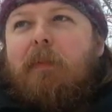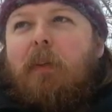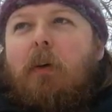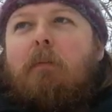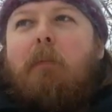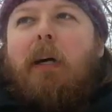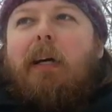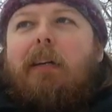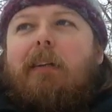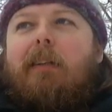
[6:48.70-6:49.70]

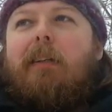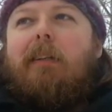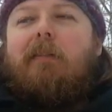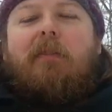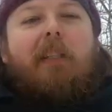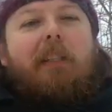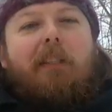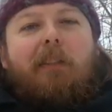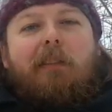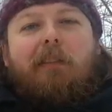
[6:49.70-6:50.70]
combined
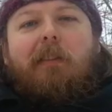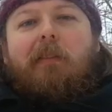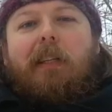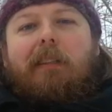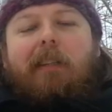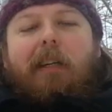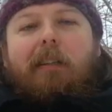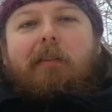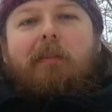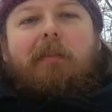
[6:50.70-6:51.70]
features of that kind
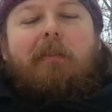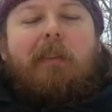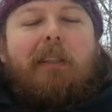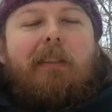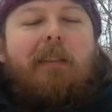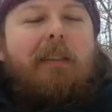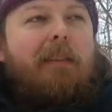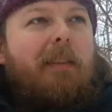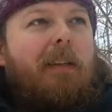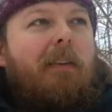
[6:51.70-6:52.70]
of
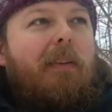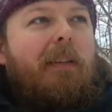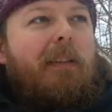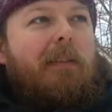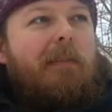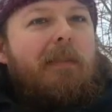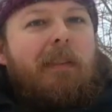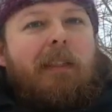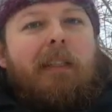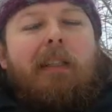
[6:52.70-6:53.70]
clothing
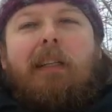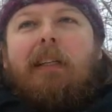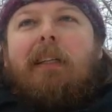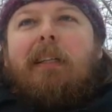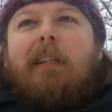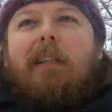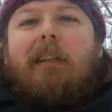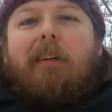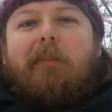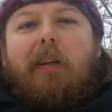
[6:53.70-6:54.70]
that
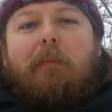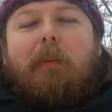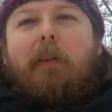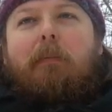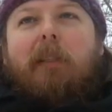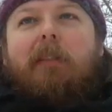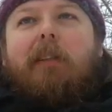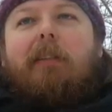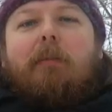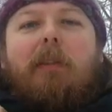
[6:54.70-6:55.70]
I wrapped up into
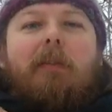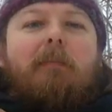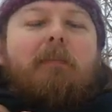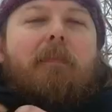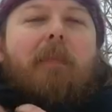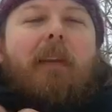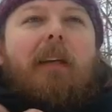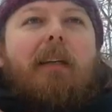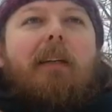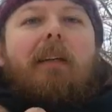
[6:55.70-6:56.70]
this one.
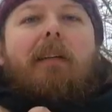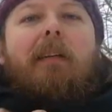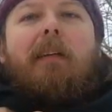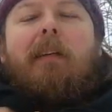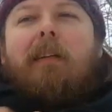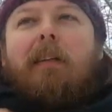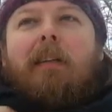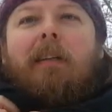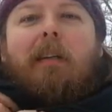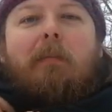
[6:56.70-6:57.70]
And
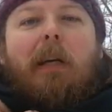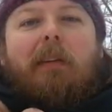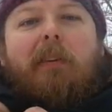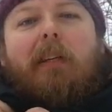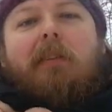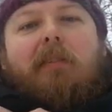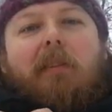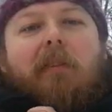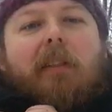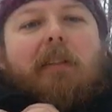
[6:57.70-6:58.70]
I made videos
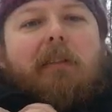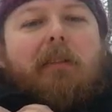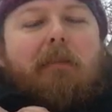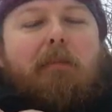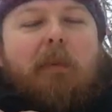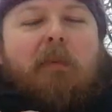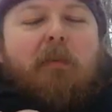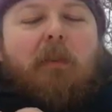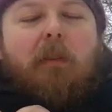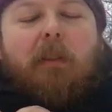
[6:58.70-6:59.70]
of it
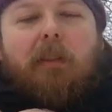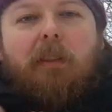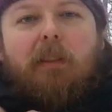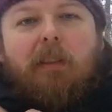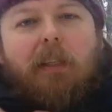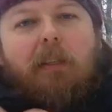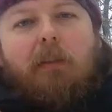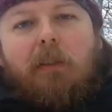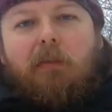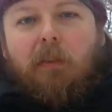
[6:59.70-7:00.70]
before. A
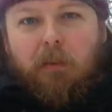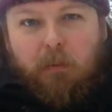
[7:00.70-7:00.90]
hood for the